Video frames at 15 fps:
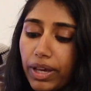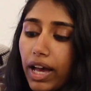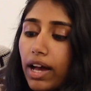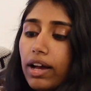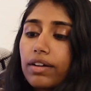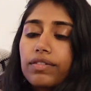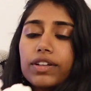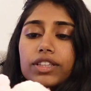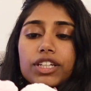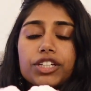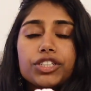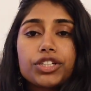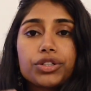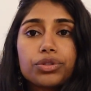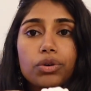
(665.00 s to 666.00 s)
have the
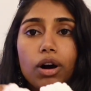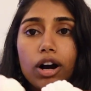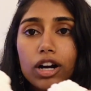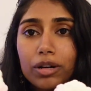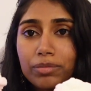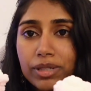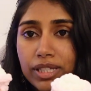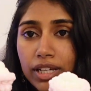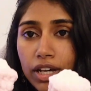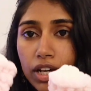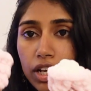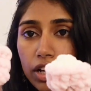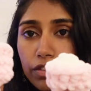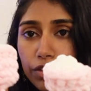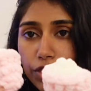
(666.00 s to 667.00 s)
2 arms
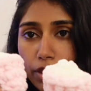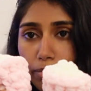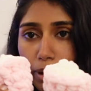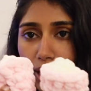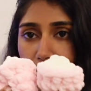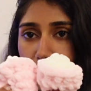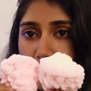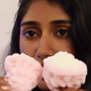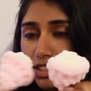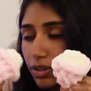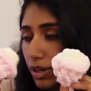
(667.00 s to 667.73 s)
for the bunny. So